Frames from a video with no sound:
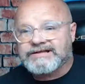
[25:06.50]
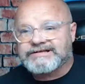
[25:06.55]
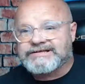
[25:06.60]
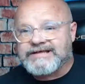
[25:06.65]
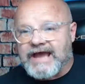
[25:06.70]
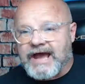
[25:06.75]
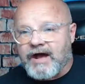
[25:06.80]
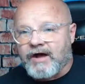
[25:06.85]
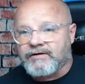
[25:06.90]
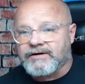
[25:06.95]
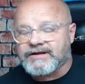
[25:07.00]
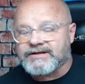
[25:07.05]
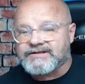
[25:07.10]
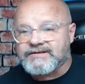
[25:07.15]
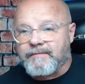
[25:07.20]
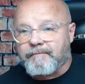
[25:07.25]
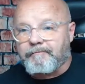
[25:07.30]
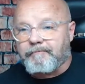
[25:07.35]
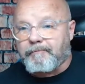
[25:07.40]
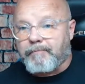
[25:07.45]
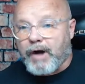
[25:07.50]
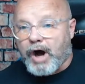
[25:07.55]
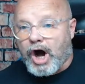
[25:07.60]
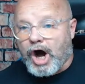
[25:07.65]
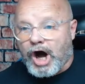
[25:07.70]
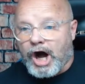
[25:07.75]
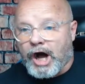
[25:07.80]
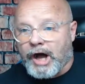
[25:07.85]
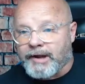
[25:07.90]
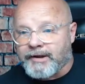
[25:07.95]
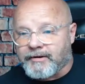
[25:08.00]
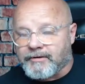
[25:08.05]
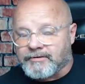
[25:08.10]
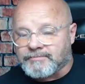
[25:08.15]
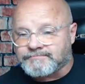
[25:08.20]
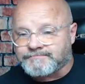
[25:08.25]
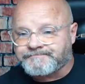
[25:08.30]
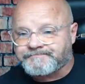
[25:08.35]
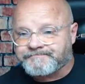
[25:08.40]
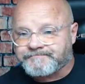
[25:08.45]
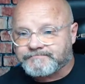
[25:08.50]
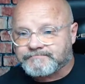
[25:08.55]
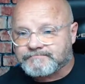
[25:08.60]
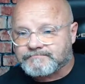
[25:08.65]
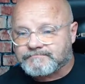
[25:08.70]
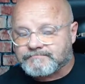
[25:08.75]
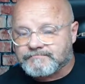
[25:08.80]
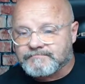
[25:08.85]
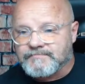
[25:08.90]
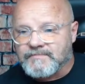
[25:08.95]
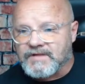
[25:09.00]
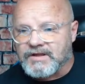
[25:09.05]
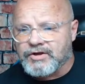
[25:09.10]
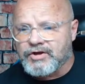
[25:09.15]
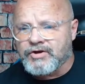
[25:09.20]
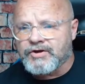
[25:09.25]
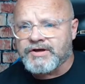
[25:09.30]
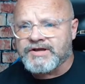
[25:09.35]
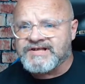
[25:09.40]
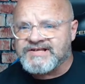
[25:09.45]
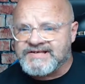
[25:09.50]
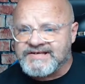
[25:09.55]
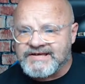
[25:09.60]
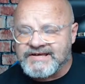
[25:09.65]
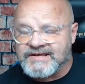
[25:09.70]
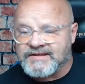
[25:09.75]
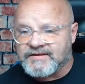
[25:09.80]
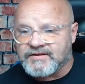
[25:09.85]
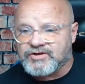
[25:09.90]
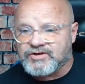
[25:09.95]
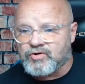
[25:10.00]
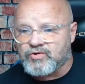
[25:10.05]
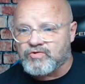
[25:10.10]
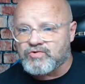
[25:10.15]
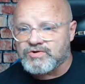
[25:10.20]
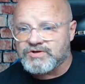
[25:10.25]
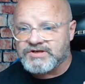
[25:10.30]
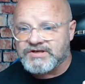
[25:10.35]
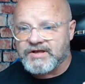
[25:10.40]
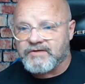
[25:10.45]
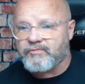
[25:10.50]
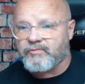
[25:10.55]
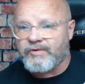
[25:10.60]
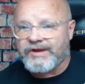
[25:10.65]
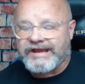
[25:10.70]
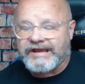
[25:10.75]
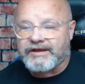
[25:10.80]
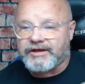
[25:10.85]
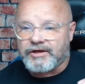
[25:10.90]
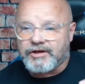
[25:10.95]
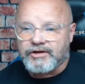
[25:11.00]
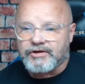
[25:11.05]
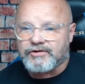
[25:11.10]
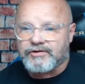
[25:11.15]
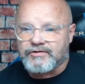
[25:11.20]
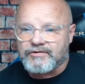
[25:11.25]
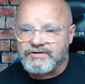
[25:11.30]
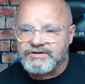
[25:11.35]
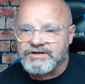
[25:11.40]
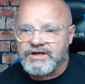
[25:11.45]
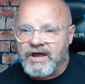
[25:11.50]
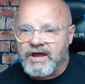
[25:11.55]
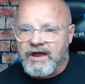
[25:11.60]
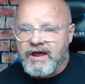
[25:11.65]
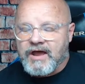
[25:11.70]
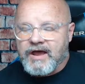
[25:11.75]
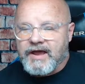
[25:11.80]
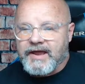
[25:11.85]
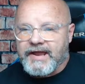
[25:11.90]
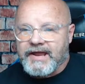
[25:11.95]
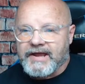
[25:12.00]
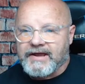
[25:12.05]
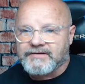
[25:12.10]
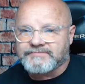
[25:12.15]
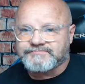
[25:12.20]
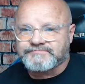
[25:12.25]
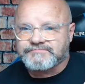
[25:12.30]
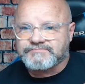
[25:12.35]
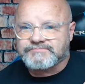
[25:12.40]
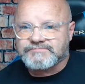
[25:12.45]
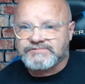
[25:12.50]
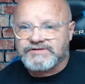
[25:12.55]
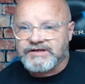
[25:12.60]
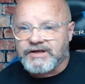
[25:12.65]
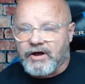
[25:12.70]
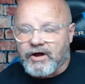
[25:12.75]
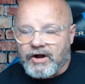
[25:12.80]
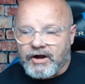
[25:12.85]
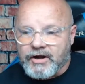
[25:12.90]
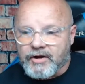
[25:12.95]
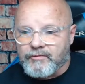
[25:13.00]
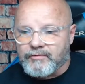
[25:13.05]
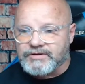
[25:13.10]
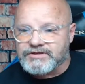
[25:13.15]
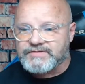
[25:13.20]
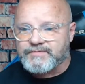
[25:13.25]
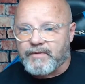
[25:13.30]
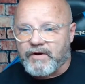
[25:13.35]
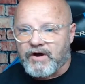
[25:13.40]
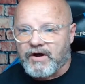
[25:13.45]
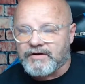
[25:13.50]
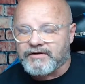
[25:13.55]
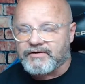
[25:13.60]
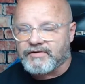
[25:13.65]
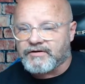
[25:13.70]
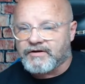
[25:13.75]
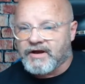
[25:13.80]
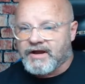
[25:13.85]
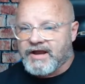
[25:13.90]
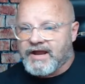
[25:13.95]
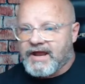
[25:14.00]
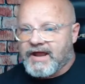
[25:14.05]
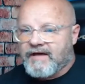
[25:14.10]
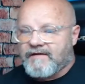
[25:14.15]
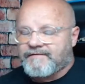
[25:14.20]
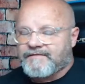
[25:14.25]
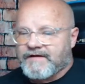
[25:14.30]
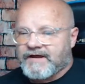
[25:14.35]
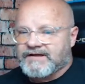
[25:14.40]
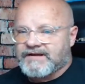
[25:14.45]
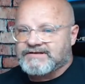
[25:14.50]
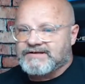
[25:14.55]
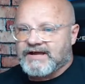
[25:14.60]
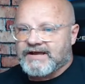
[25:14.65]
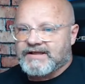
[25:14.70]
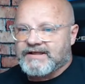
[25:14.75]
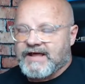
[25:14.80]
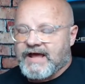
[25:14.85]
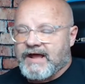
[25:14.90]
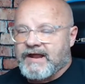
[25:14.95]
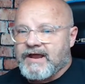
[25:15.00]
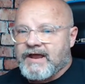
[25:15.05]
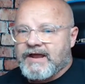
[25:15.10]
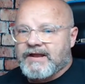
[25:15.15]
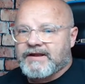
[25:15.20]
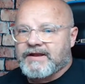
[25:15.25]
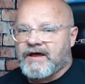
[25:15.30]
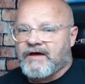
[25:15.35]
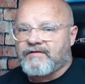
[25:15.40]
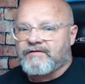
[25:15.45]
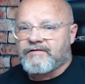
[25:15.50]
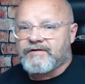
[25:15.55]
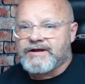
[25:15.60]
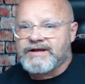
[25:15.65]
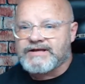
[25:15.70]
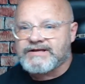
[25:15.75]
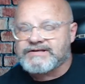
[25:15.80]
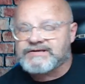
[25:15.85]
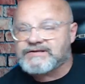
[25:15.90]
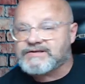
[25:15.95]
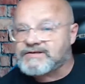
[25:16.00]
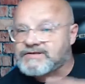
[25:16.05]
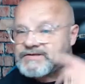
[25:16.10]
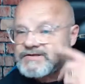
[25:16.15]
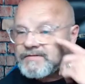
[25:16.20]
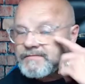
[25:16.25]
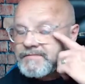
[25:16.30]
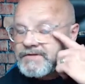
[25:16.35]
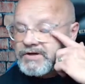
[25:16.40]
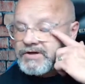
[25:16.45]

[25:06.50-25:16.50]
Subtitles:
down at the bottom you can see the tools that we use and the autoresponder and things like that. Now there is some